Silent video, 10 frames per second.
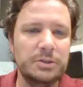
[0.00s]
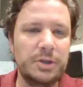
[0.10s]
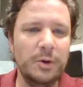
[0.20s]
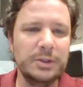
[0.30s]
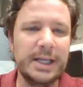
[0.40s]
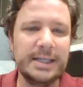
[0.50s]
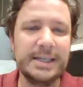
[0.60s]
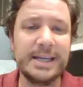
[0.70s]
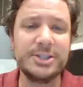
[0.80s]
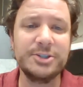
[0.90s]
don't let
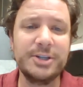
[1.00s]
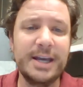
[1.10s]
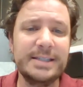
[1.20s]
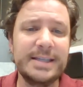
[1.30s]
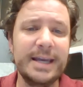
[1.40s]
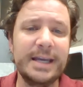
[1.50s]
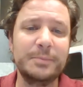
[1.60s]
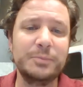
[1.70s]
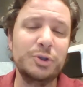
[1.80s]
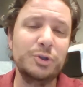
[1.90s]
yesterday take
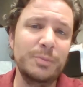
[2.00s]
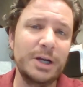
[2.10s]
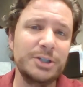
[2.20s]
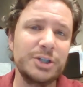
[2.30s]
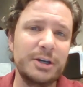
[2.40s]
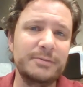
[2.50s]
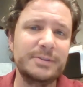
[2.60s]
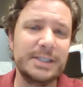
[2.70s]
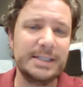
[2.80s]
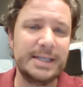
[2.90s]
up too much
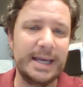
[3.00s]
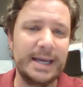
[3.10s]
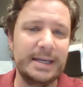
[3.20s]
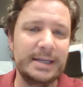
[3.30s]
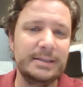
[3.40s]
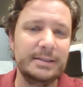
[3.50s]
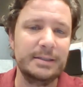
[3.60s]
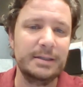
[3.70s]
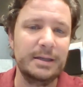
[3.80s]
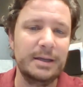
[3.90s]
of today.
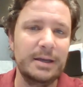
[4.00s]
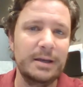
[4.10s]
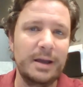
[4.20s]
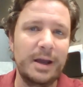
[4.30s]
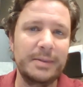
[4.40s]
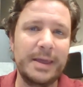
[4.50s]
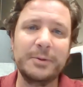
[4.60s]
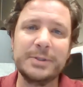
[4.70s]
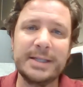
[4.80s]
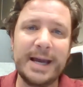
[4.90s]

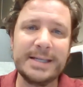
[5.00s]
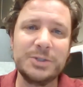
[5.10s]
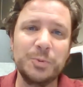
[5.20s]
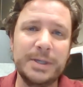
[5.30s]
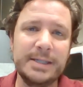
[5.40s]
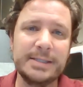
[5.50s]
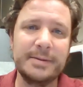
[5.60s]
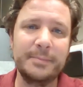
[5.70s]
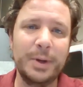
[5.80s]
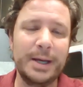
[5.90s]
That was last week's,
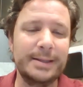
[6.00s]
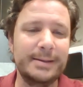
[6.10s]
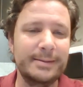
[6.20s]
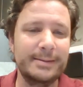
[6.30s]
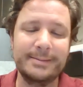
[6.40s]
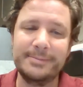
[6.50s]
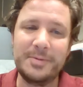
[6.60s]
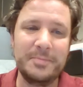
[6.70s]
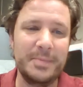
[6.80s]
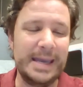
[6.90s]
but
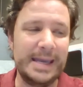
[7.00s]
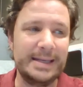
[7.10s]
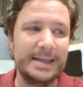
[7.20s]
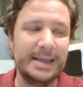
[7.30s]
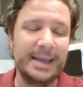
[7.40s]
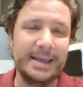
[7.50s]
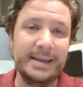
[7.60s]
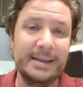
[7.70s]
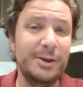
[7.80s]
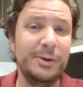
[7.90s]
man,
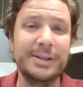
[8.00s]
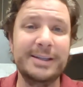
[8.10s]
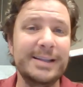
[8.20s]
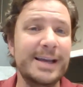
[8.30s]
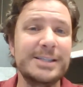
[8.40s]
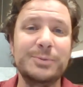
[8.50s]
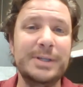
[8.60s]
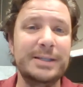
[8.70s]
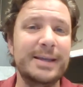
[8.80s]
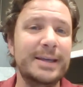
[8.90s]
don't let last
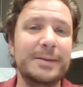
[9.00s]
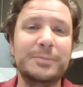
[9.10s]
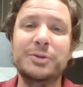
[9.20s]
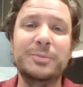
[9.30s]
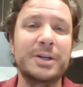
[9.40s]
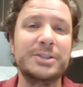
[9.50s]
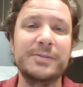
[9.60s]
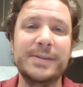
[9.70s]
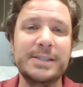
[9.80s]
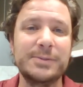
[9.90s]
week take up too much
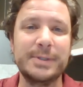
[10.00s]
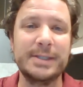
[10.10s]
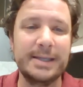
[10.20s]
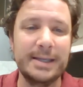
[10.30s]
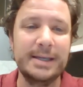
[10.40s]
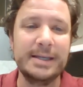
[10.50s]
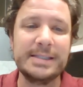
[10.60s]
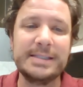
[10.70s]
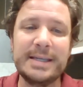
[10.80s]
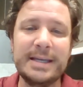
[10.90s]
of this week.
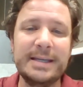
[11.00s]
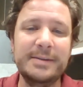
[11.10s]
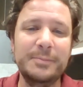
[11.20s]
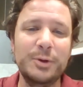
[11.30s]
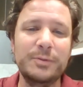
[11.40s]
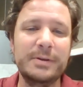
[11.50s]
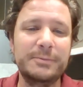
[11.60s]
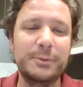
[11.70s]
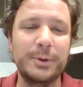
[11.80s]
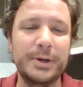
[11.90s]
Stay moving
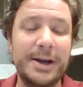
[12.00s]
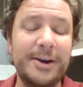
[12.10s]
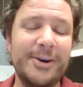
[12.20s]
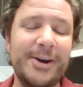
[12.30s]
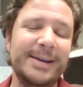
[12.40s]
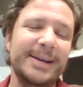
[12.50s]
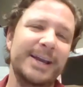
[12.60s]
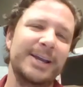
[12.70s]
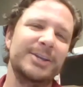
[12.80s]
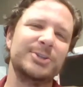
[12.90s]
forward. All right.
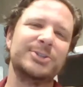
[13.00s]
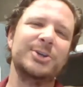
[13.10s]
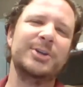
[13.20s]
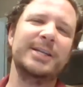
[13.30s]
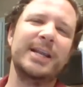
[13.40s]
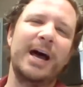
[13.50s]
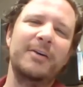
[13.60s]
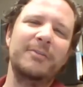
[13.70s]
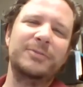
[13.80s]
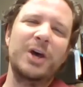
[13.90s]
Your student
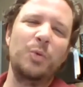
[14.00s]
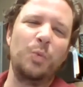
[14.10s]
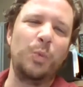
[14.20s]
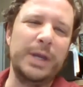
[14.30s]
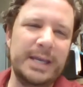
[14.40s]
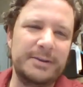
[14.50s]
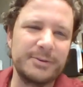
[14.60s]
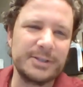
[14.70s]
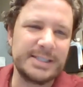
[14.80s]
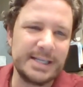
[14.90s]
of the week
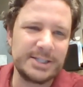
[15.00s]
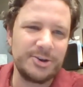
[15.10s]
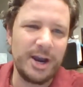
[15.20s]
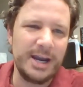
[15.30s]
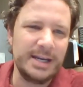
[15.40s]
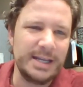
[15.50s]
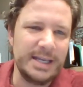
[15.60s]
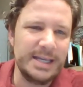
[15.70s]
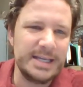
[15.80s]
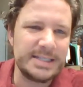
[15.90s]
for sixth grade
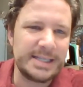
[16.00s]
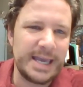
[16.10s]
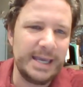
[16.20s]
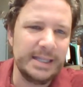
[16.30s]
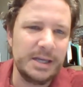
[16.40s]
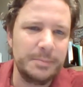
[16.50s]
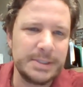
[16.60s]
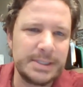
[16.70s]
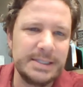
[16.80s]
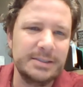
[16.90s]
is Kayla
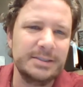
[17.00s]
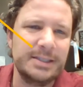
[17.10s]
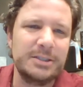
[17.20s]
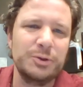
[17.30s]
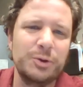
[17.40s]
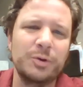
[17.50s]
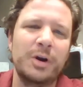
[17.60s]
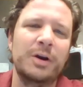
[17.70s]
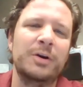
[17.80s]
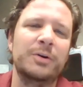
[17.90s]
Basila de
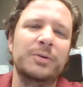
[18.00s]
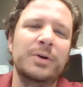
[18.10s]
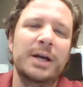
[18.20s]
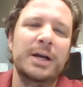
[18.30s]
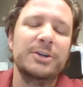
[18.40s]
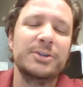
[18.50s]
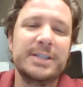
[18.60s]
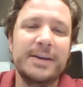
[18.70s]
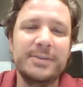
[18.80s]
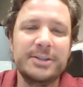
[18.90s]
Toro. Your
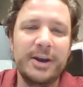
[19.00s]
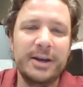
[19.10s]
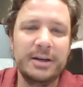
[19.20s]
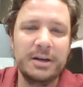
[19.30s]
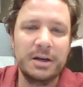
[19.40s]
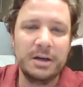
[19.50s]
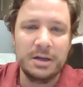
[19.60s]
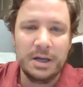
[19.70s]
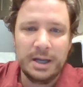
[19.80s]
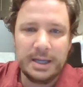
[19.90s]
seventh grader
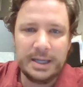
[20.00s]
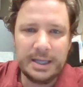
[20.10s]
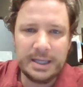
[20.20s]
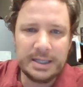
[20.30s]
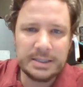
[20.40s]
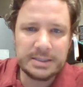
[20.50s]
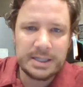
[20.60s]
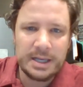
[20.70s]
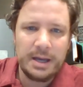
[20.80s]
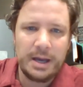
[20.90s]

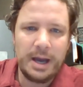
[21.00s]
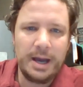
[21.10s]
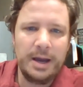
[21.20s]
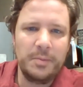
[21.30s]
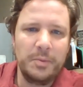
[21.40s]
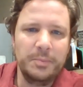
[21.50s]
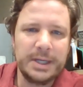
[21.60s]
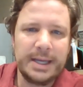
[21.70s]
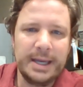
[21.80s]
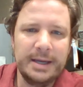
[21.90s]
is um,
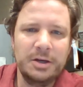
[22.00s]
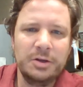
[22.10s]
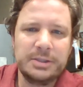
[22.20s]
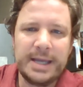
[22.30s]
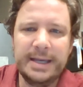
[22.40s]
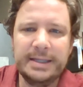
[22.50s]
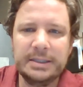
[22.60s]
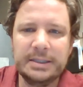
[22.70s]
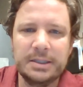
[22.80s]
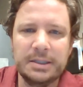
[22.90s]
Mikhail
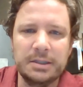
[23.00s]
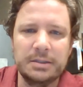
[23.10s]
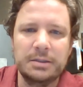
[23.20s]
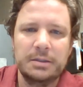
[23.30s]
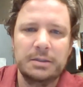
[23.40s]
Taylor.